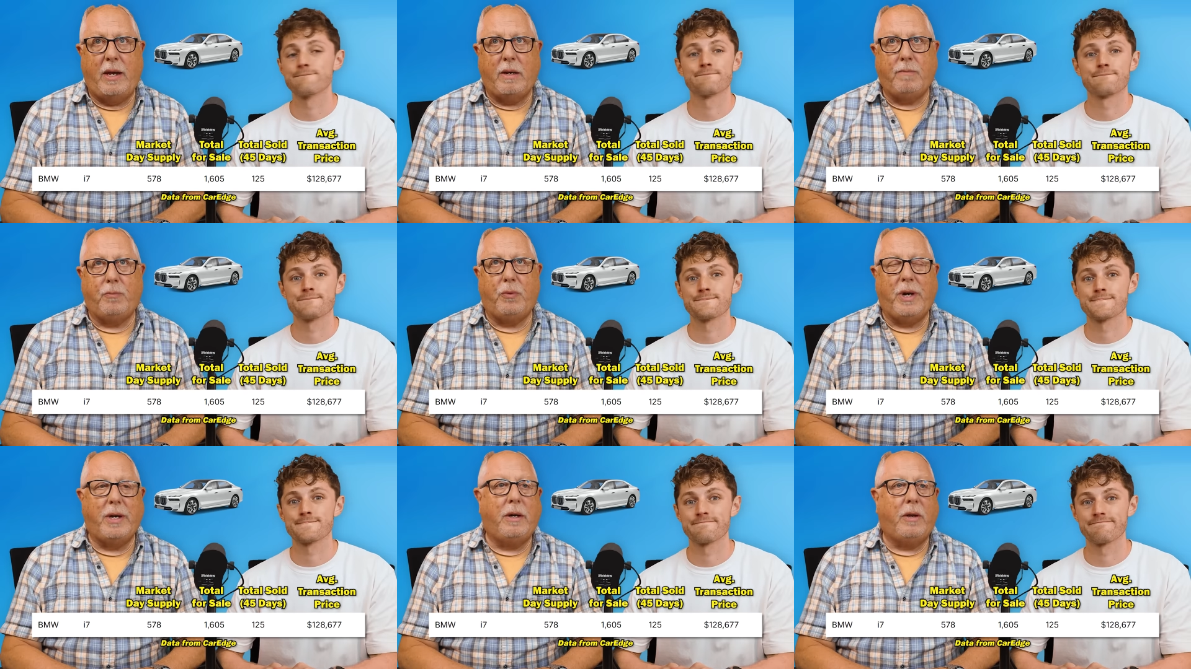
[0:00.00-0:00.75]
Speaker 1: didn't
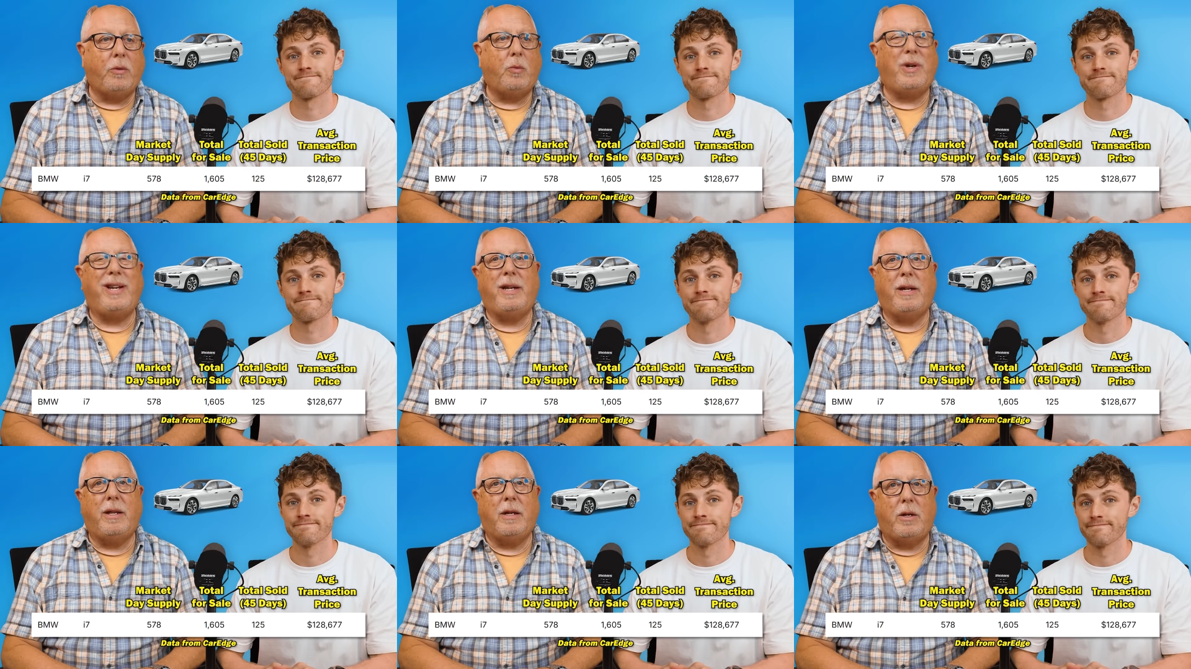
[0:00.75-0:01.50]
bring another one
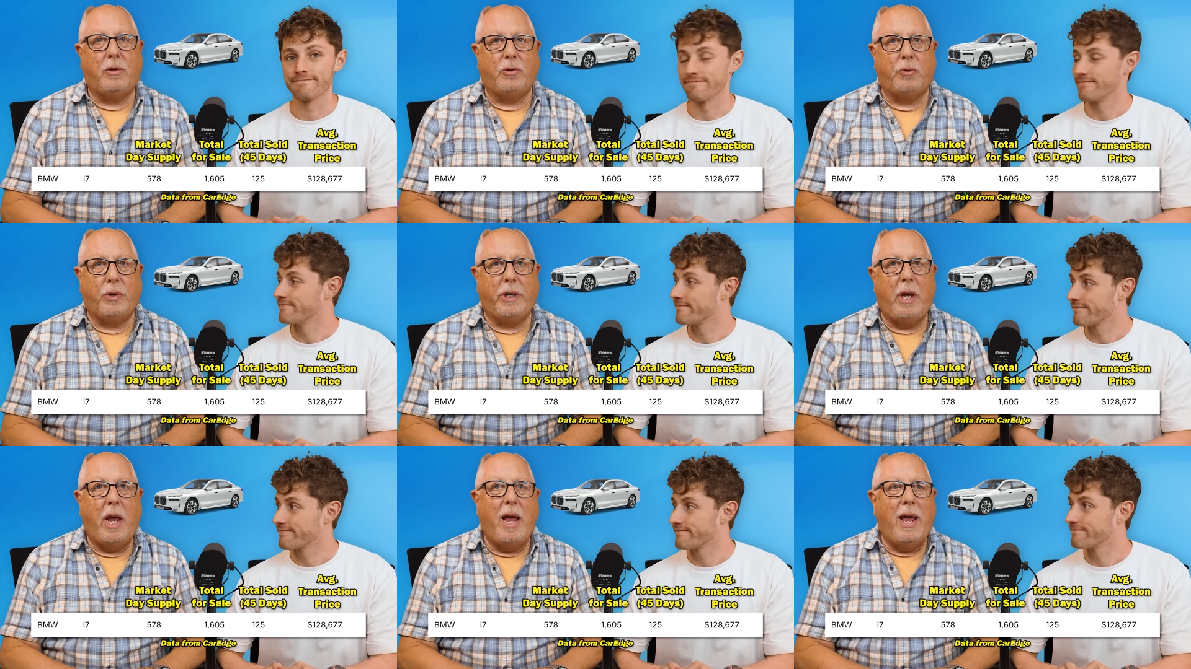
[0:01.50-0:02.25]
into the
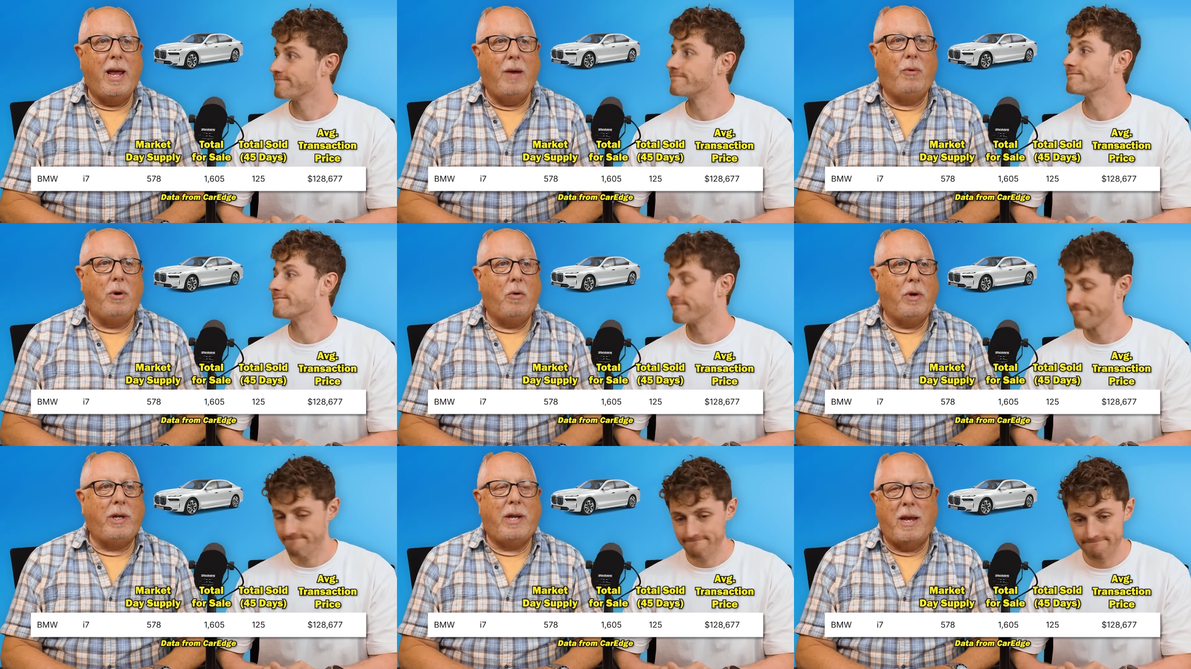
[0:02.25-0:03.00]
country, it would
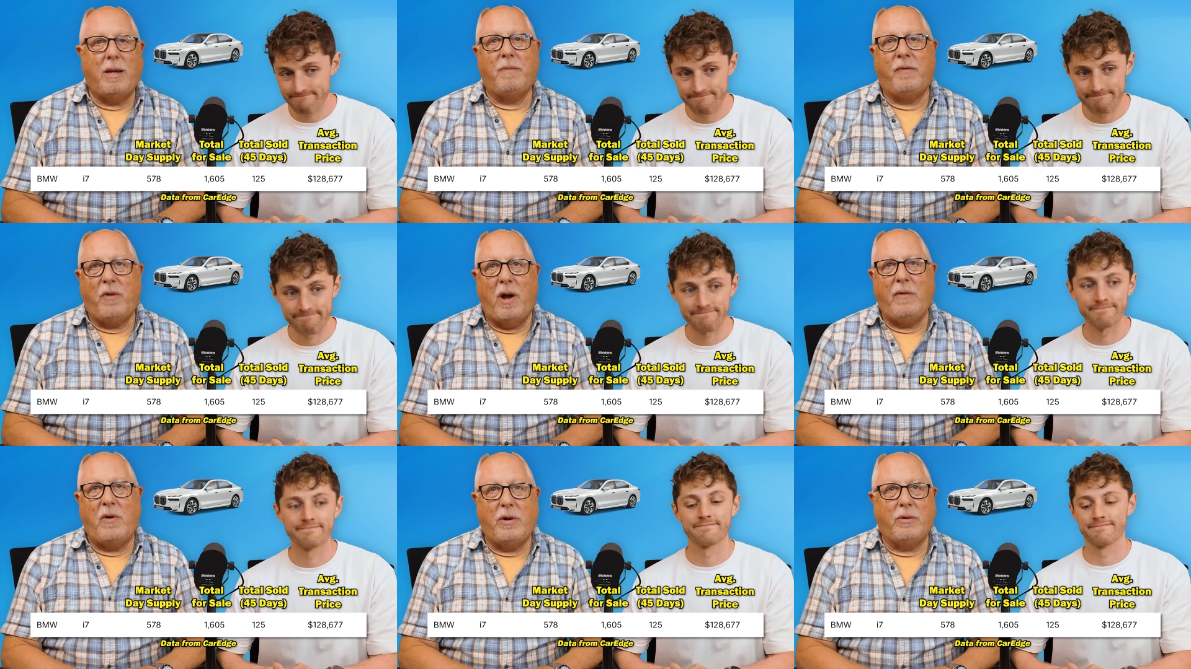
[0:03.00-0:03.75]
only take them
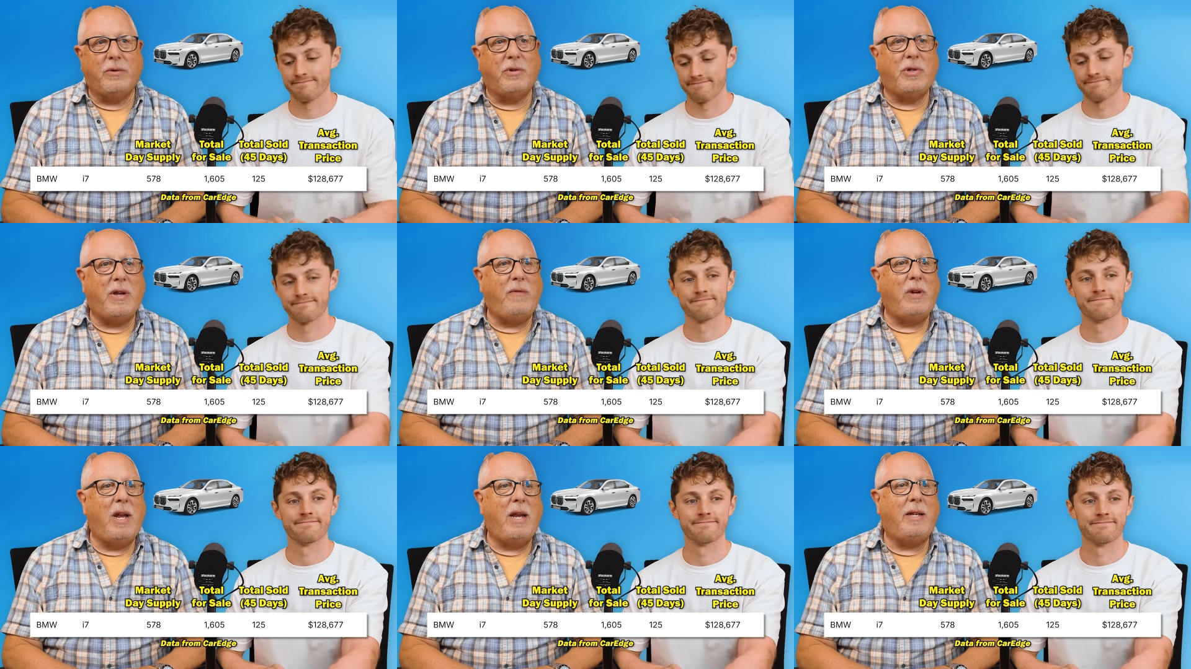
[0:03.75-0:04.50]

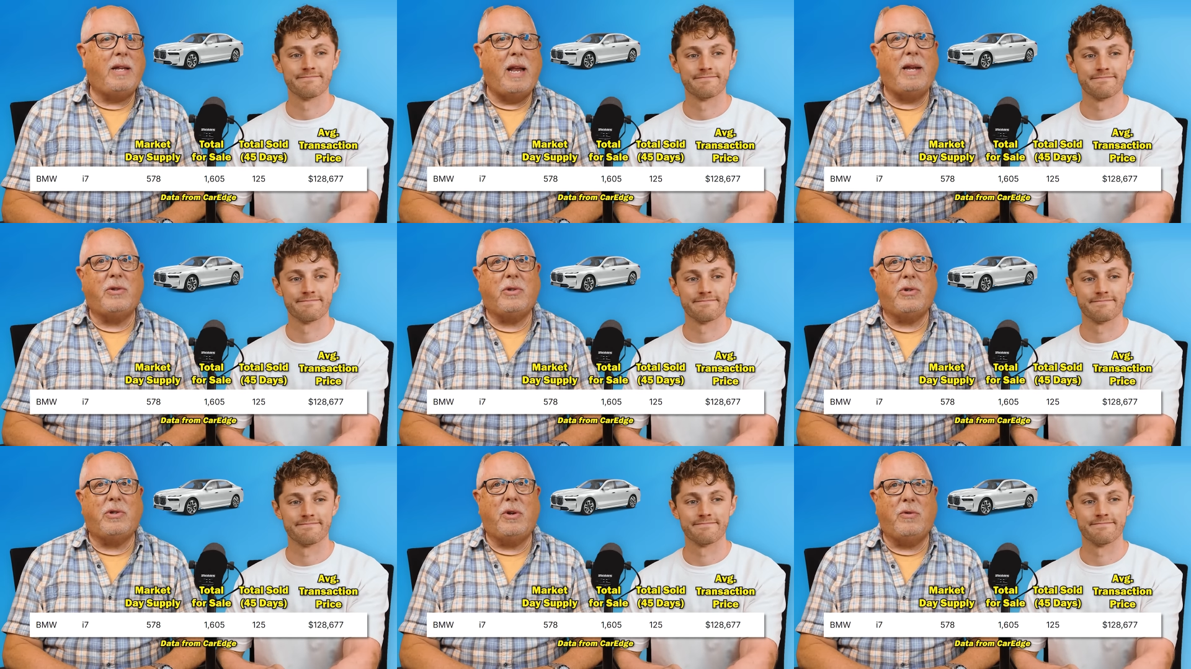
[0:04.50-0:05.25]
578 days
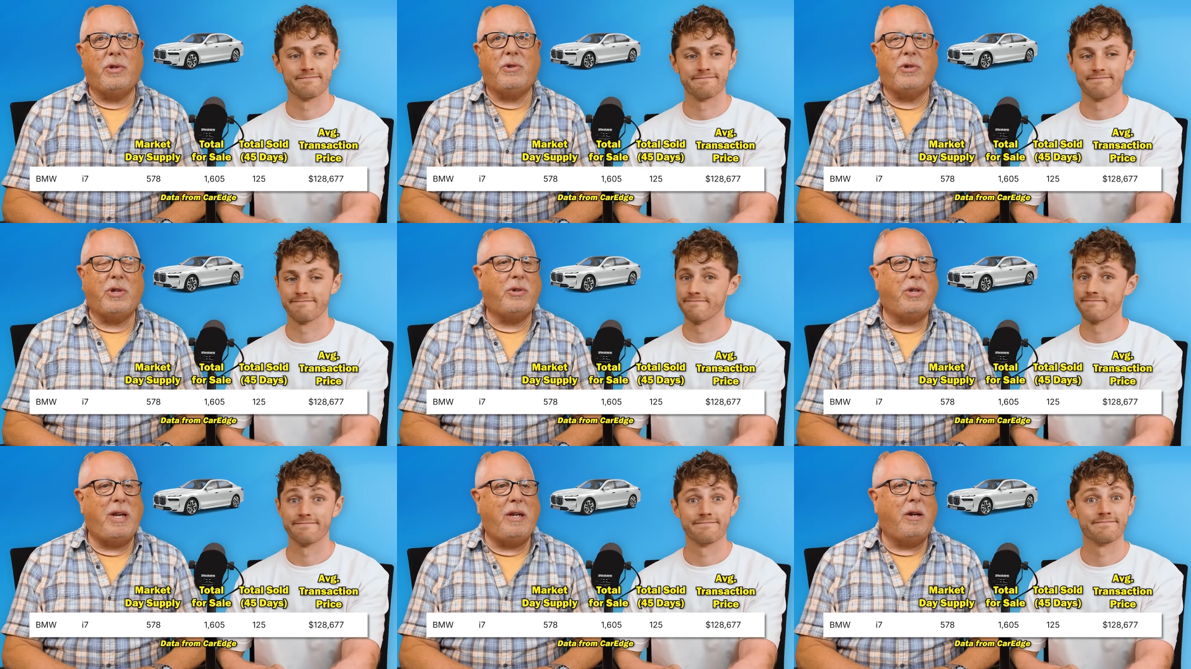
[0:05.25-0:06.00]
to sell the
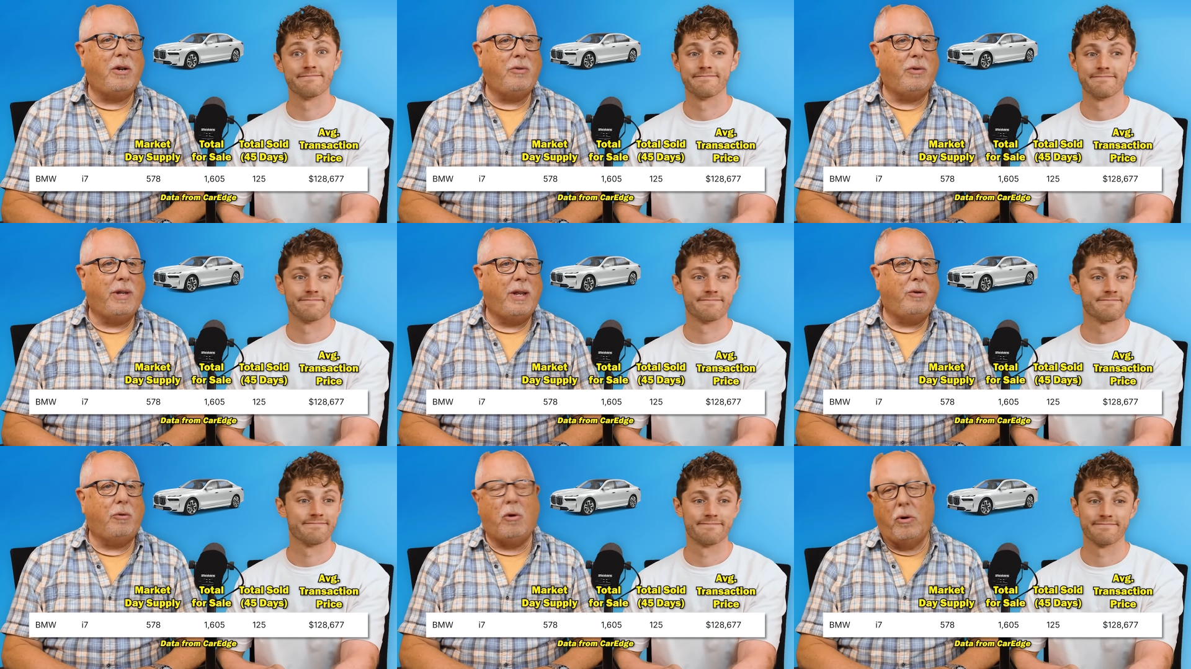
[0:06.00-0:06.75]
1600
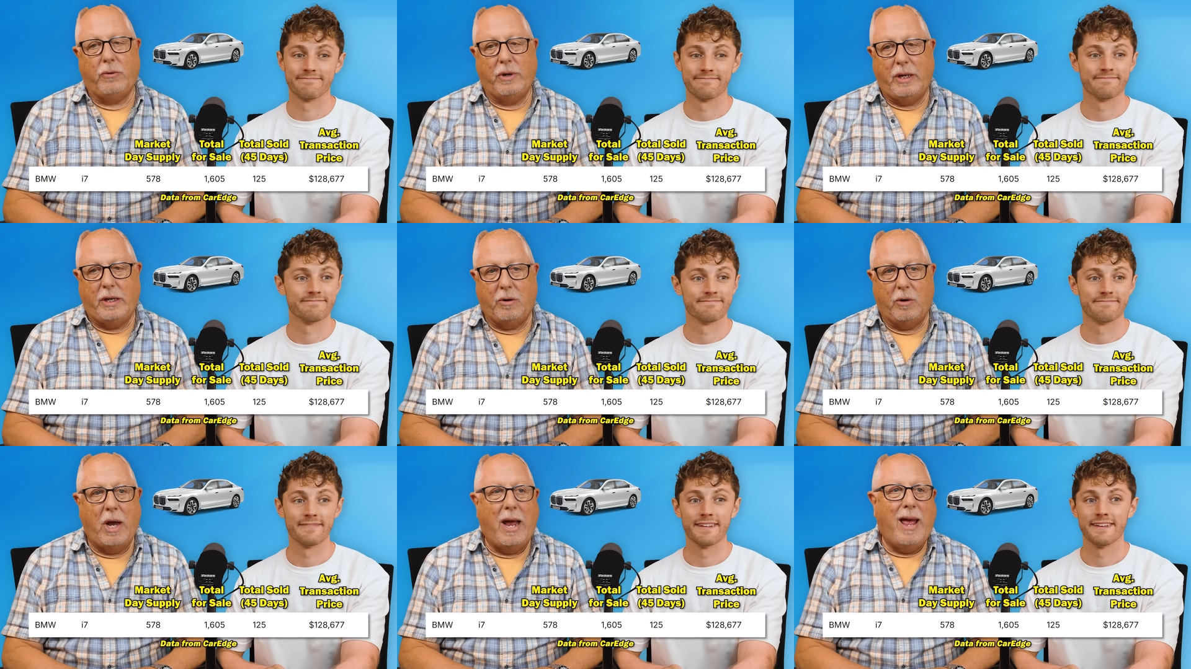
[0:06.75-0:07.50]
that are already
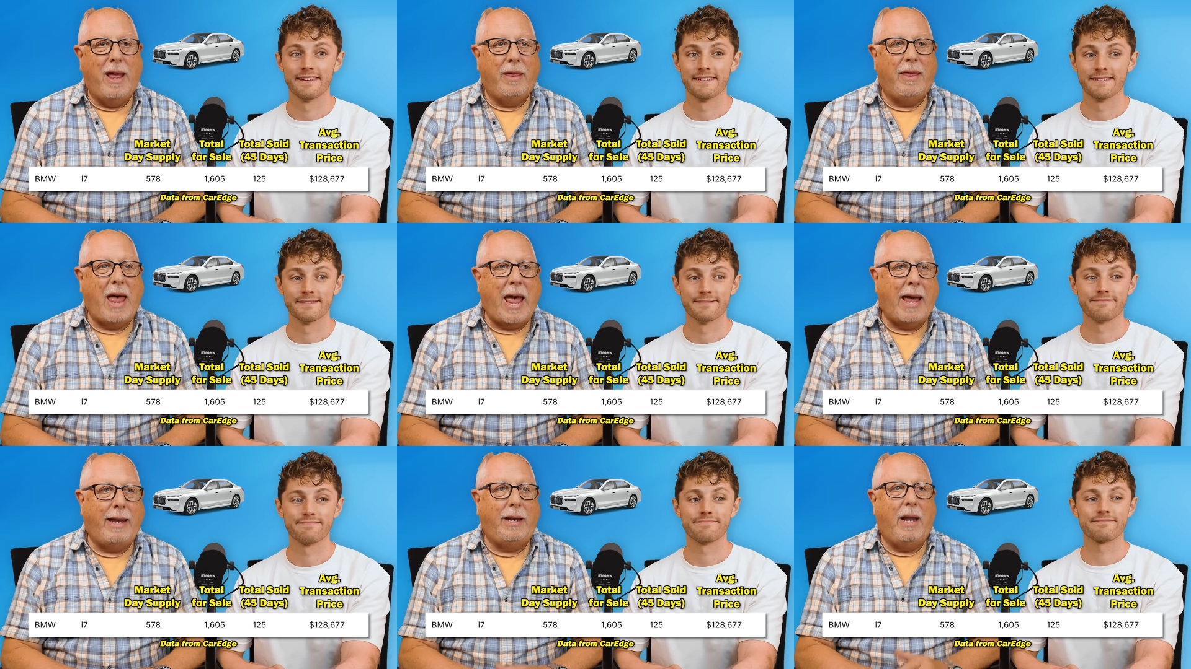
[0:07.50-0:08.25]
here.
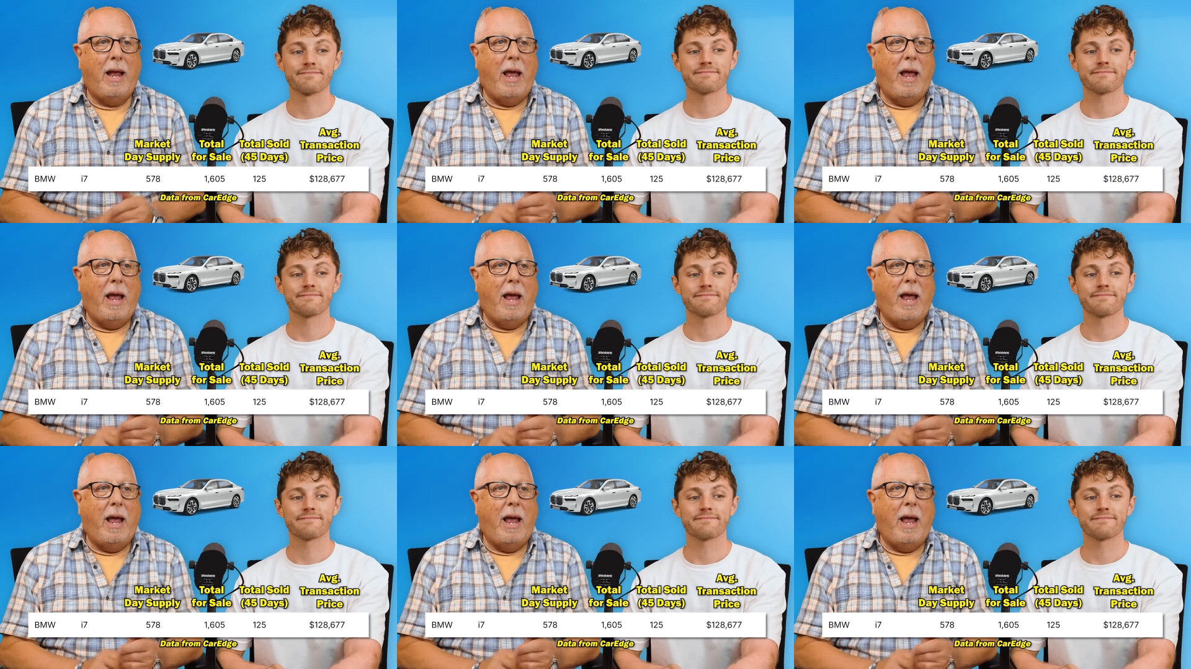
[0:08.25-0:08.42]
That,